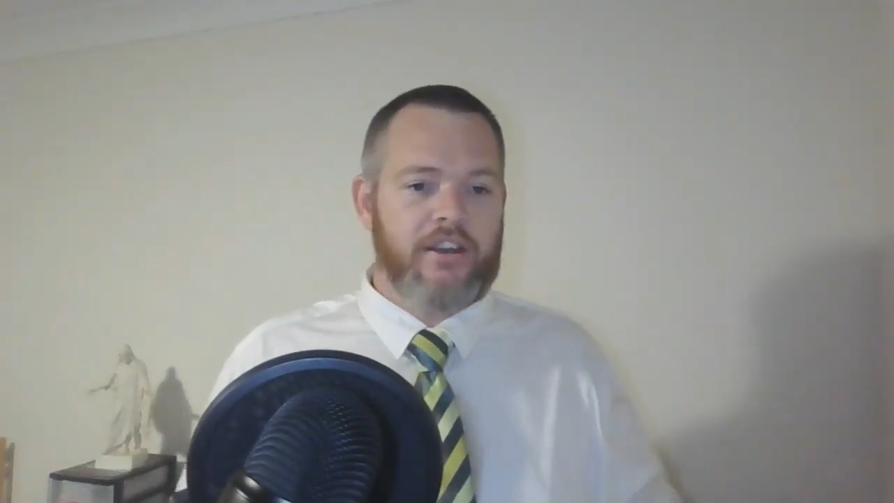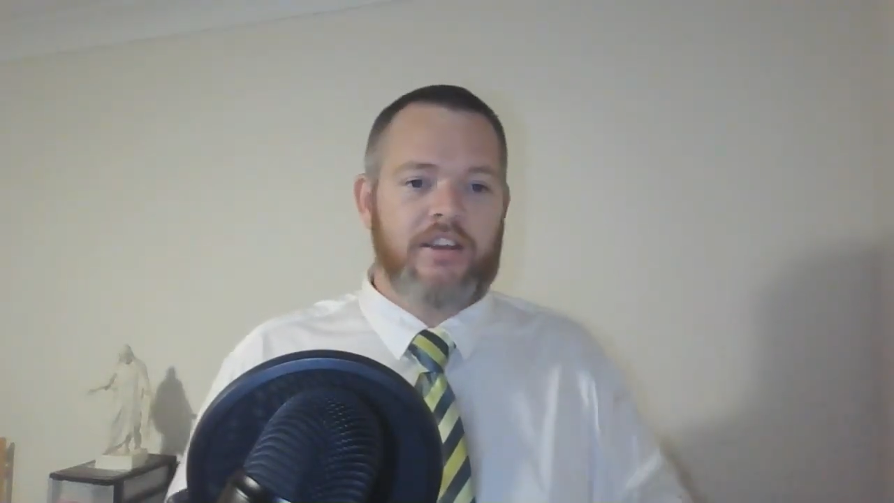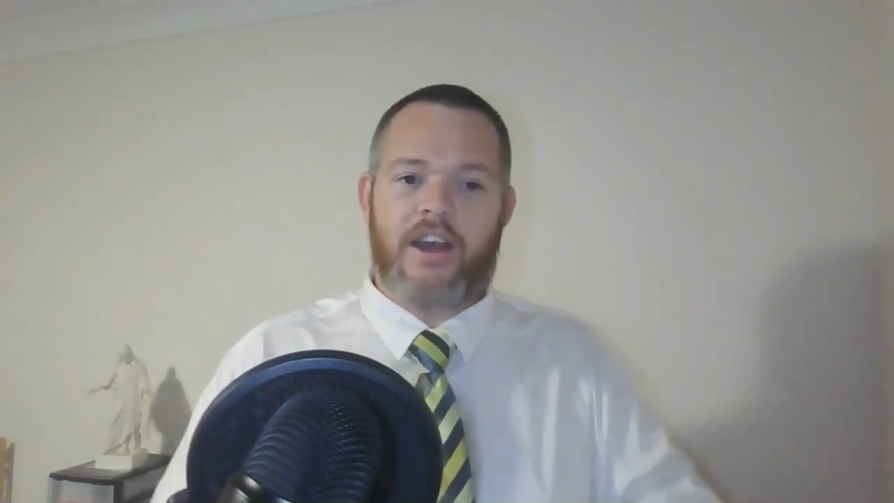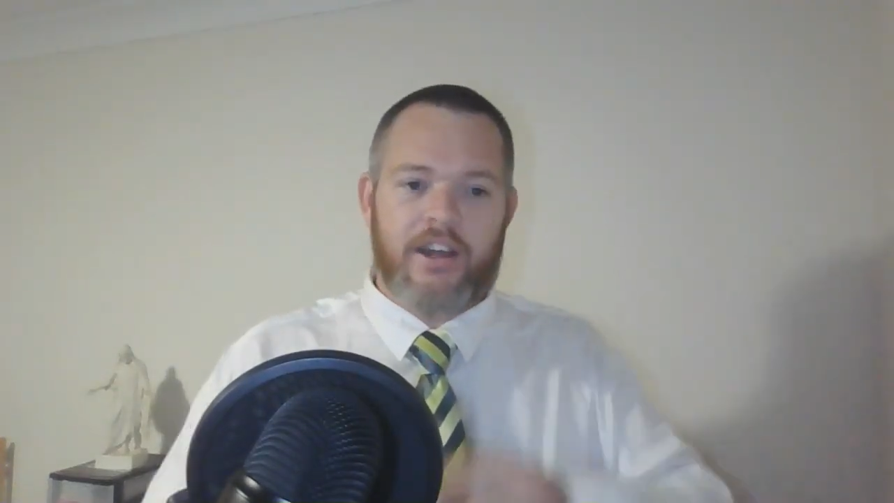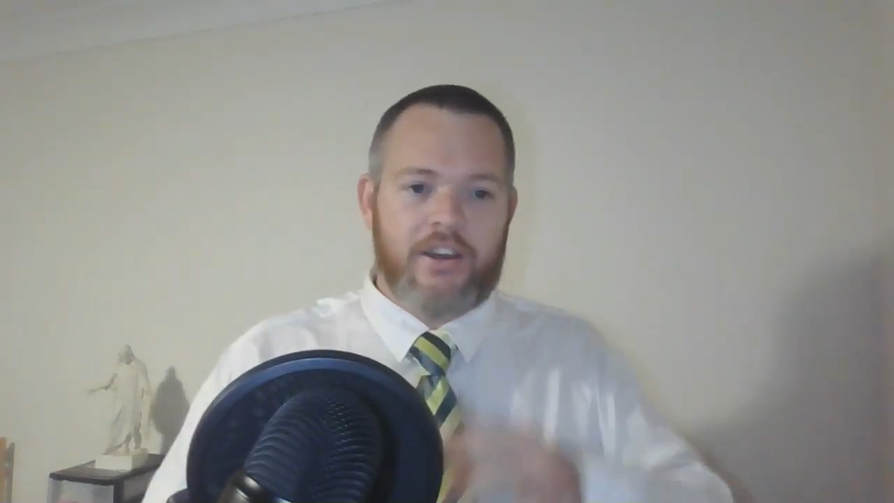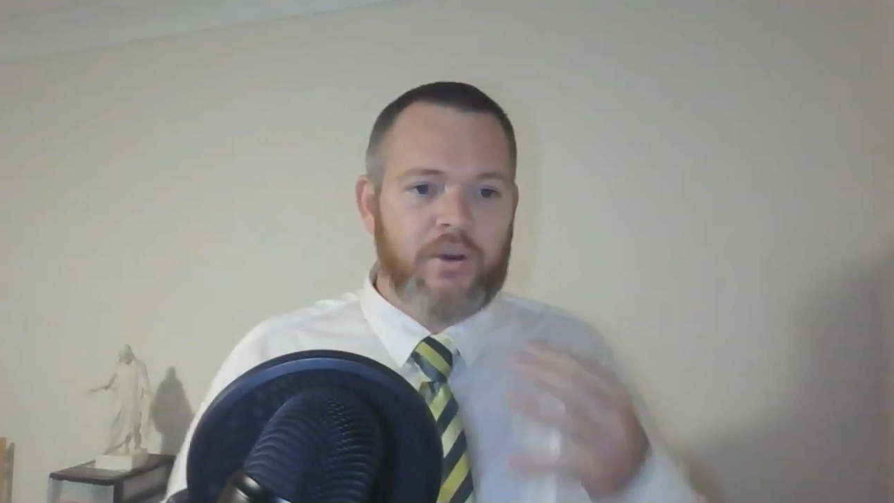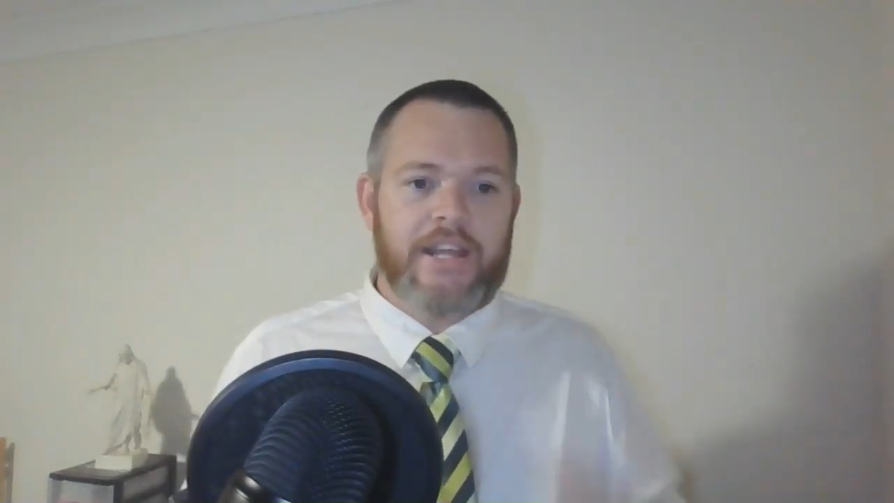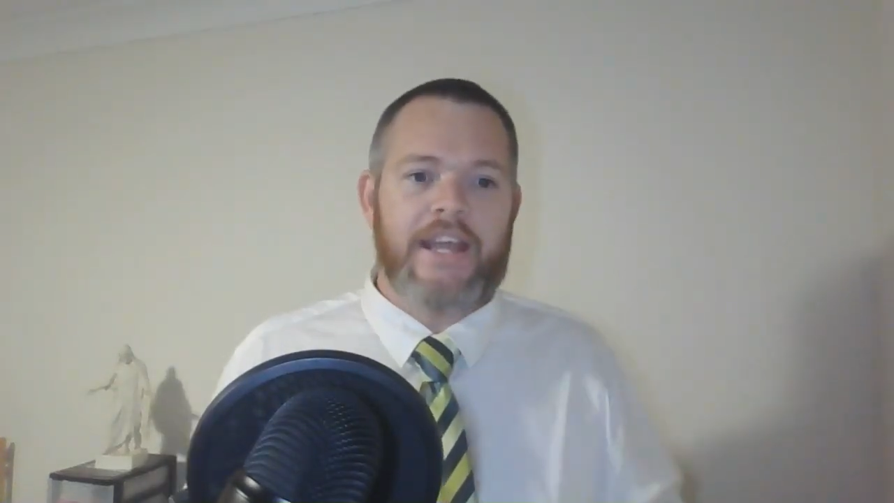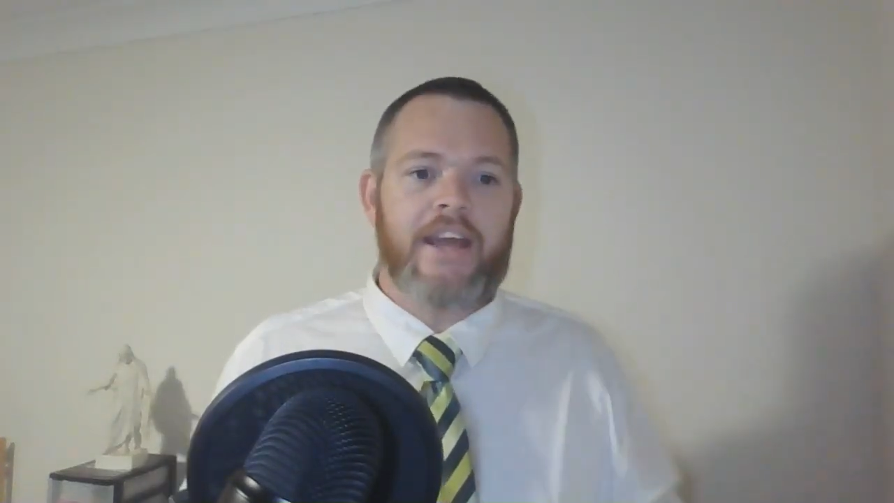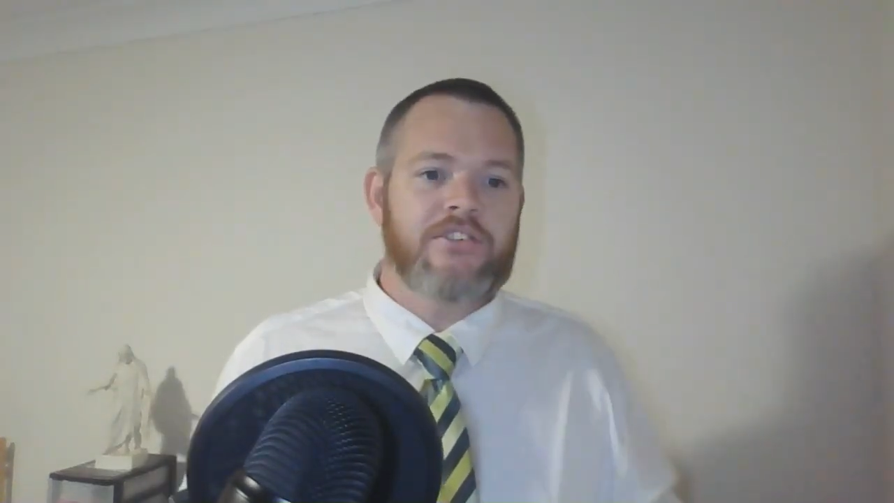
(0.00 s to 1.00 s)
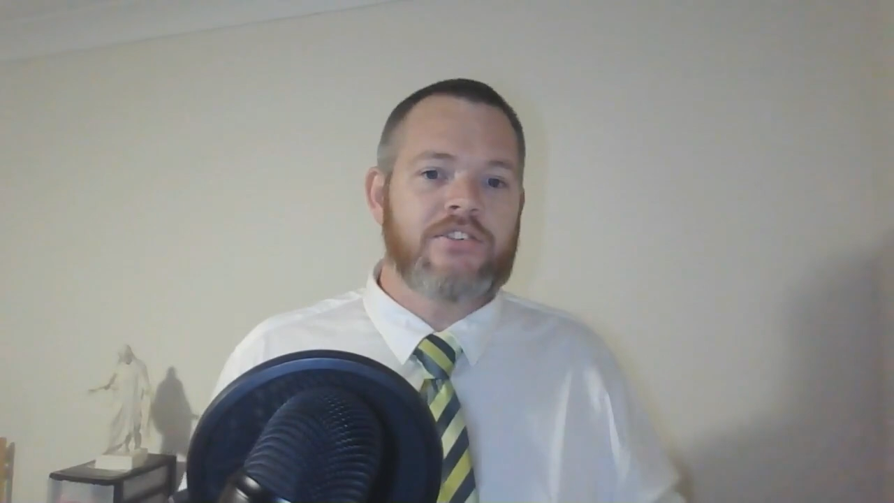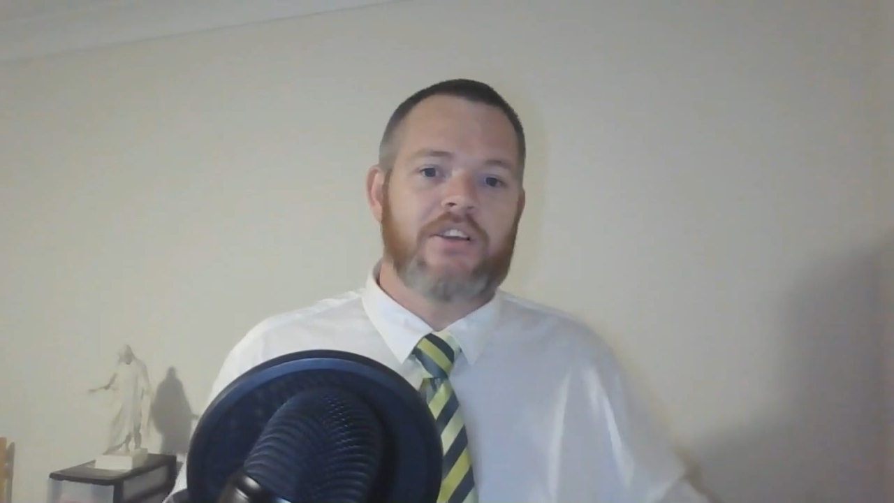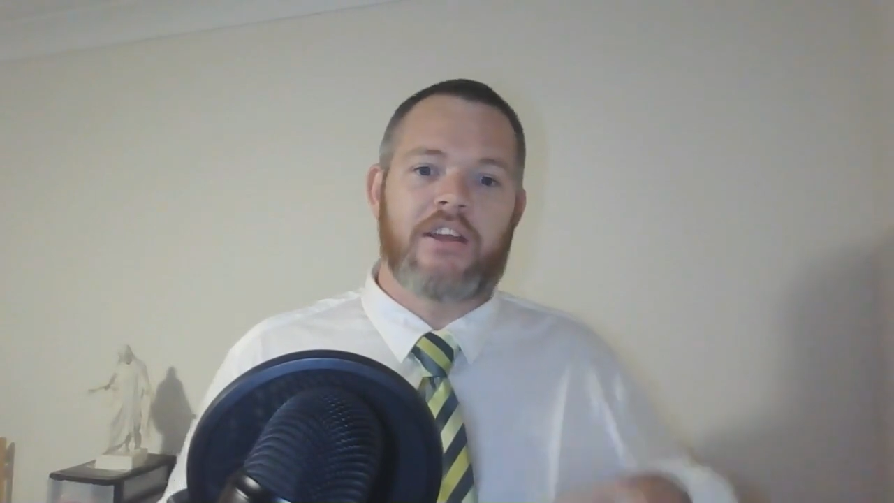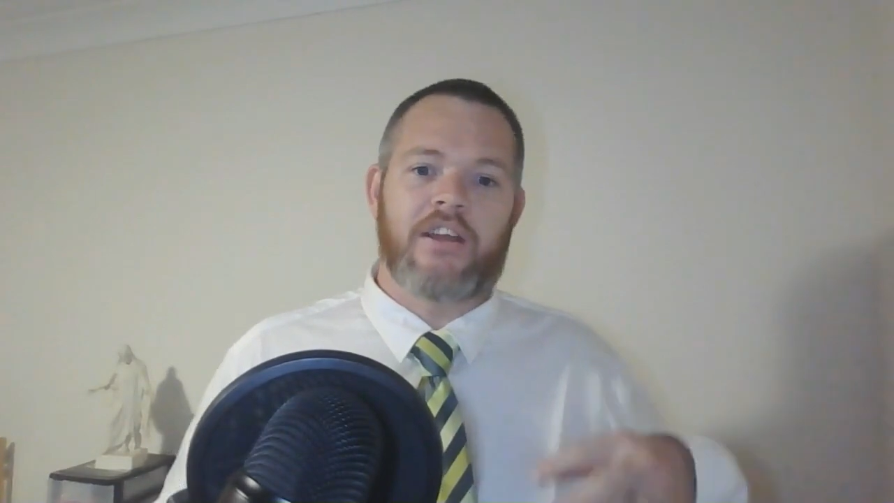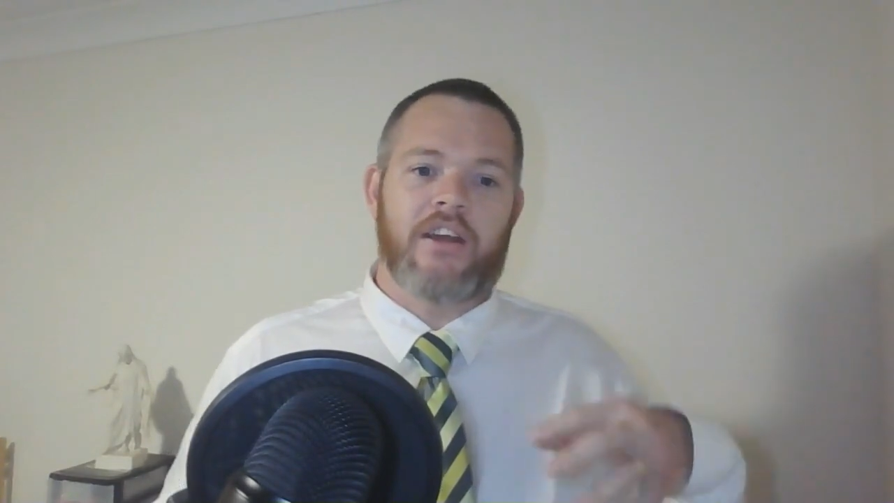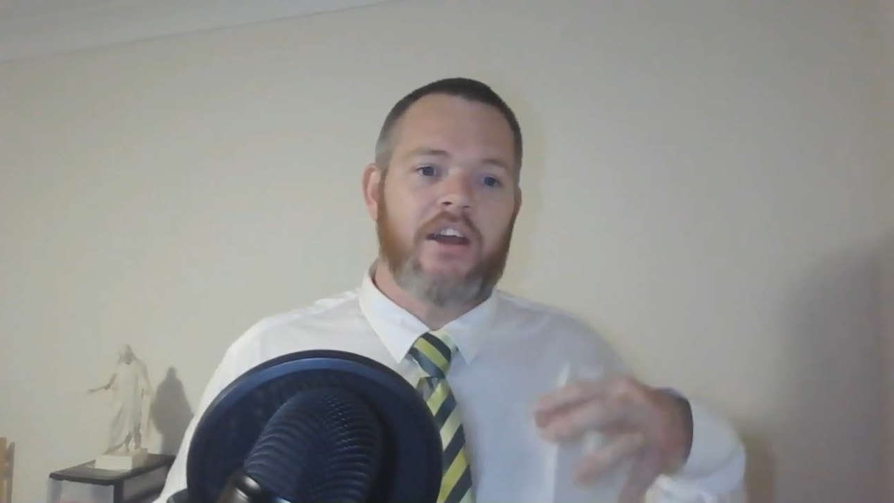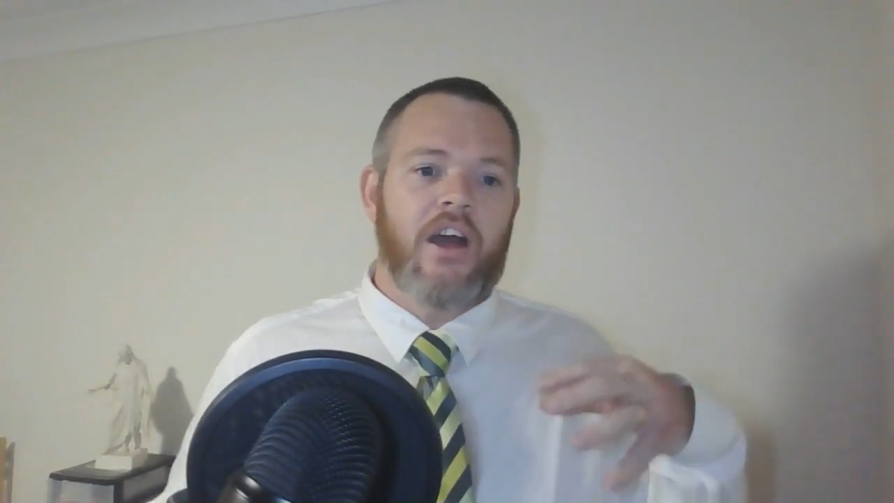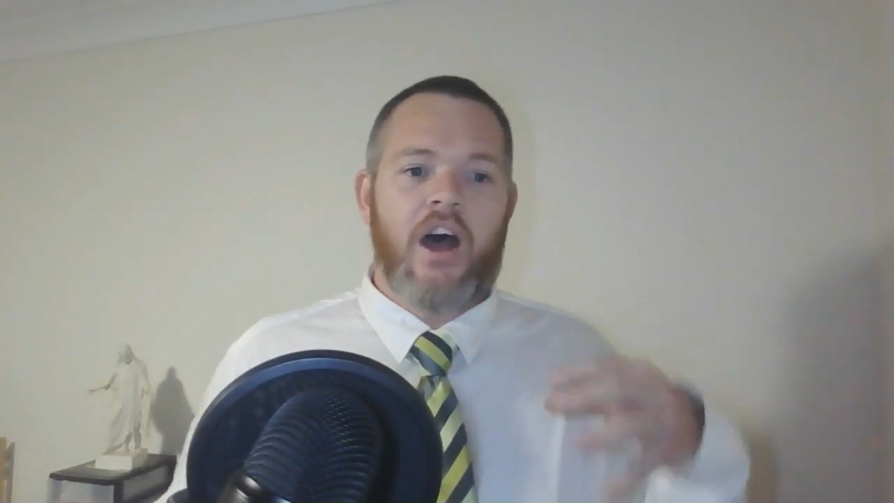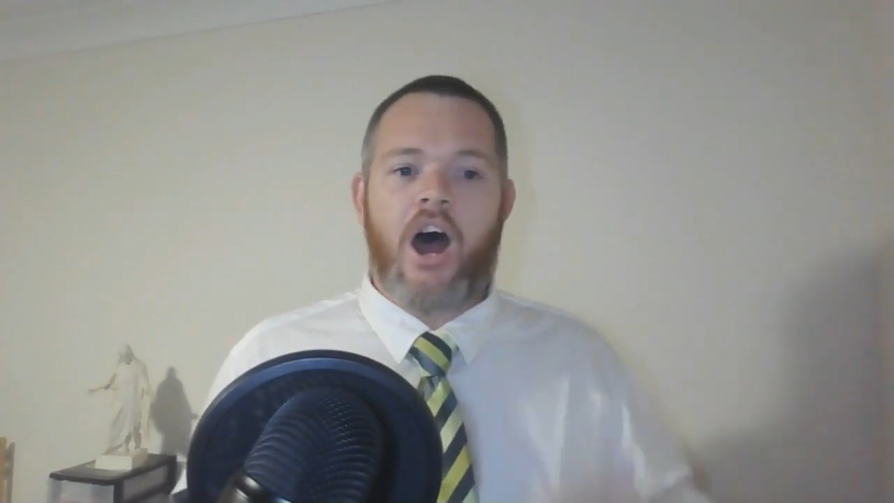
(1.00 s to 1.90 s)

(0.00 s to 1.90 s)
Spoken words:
And yeah, I don't want to get into like a